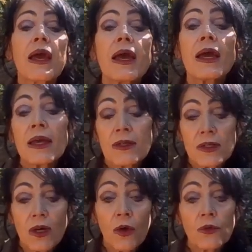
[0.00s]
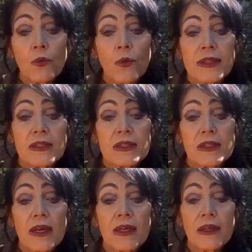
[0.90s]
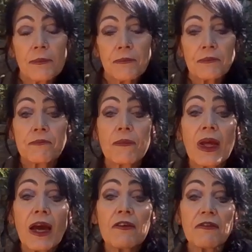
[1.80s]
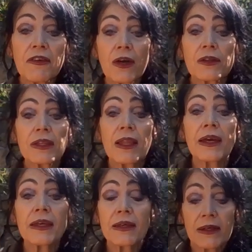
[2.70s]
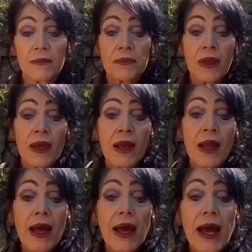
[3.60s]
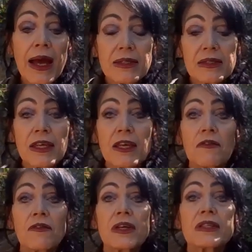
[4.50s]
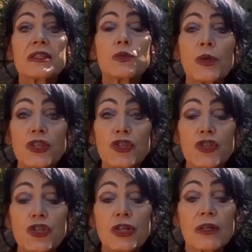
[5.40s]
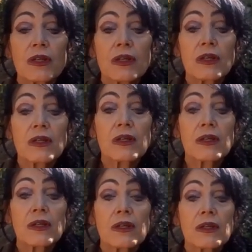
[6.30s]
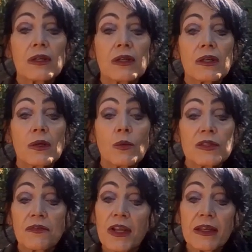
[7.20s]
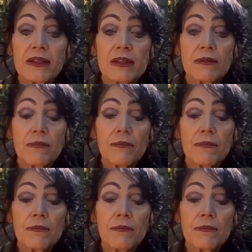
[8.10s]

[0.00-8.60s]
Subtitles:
And on Wednesday, I felt like as if a switch was flicked.